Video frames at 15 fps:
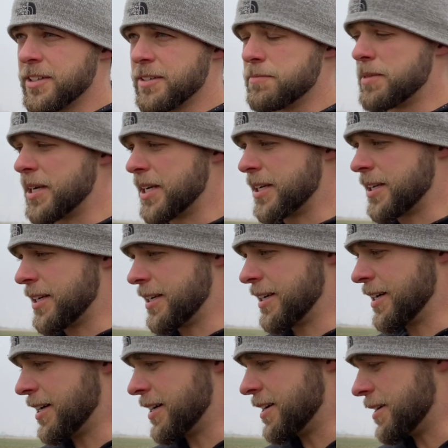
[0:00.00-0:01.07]
but
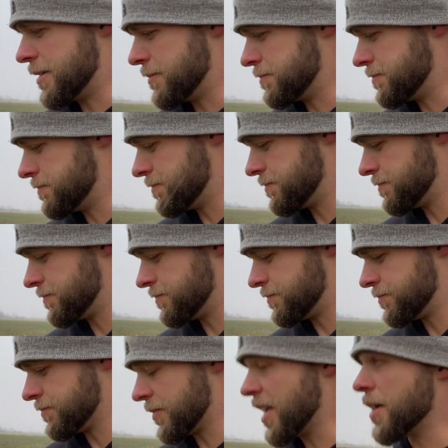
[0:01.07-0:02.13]
um,
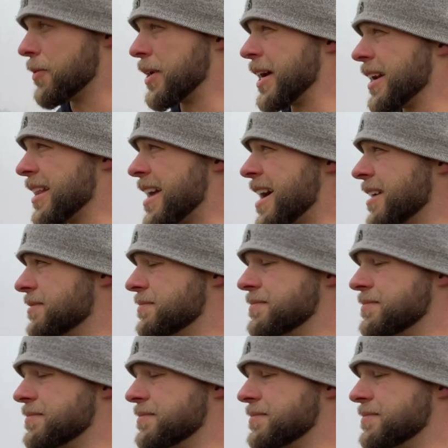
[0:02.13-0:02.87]
yeah, we got a lot.